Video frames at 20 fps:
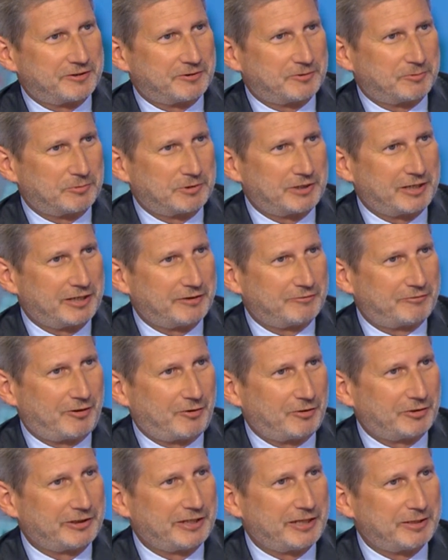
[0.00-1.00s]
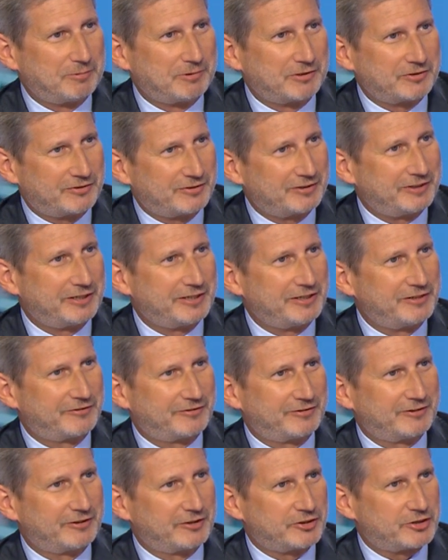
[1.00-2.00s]
We have our neighbors in the east
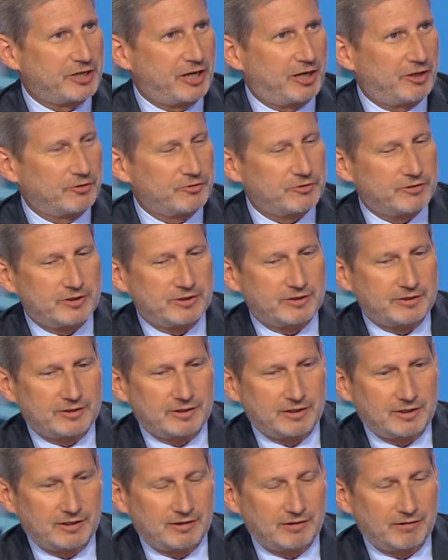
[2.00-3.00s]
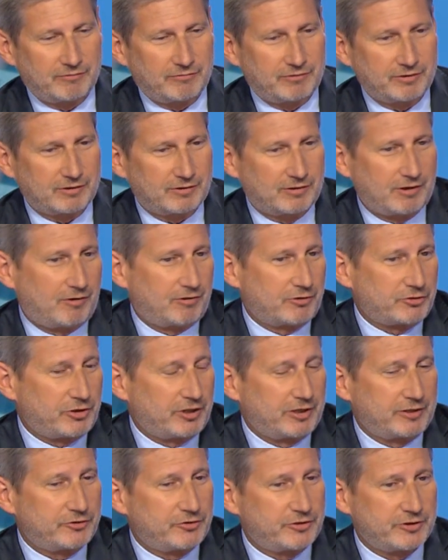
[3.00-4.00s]
and the south, and uh, I think our
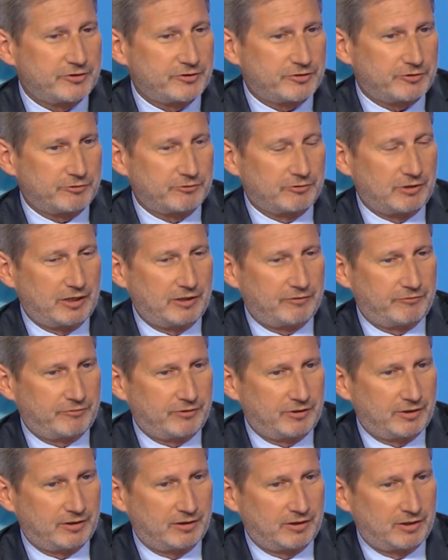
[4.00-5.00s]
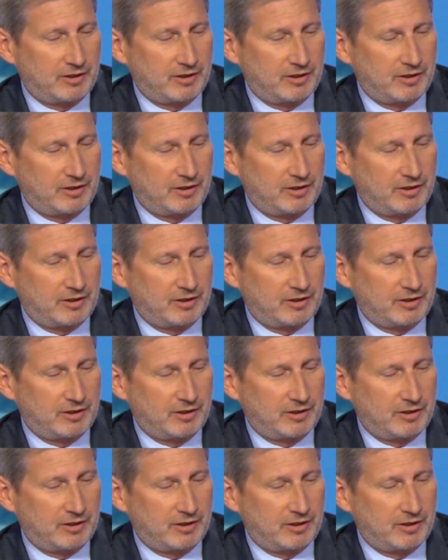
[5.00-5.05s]
challenge is to have uh,